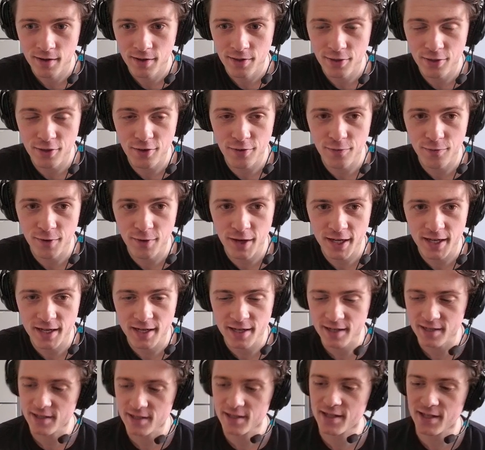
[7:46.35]
The fight in
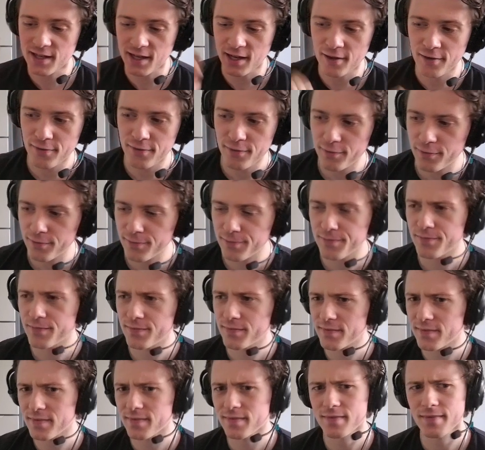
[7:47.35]
itself
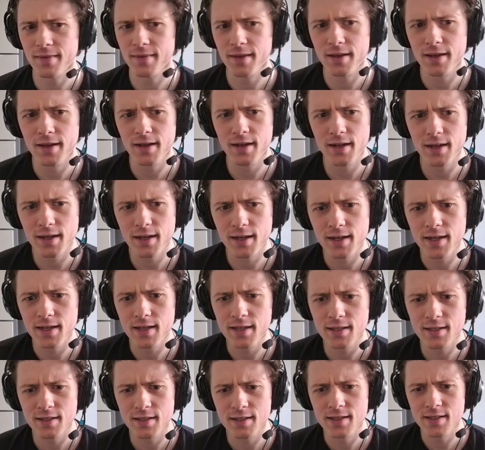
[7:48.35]

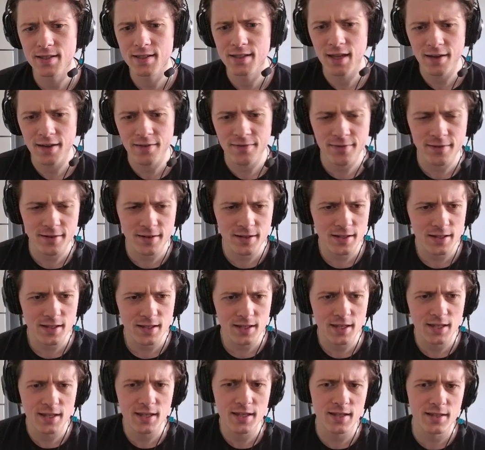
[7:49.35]
is
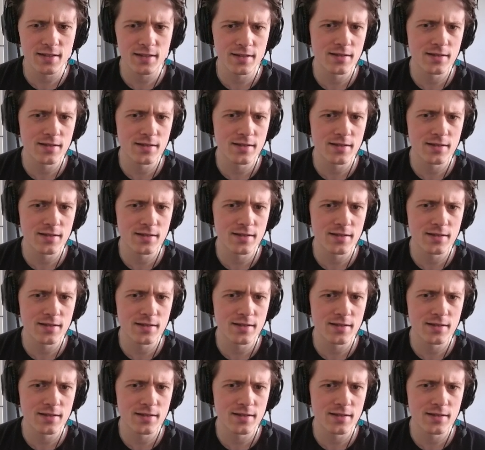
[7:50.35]
definitely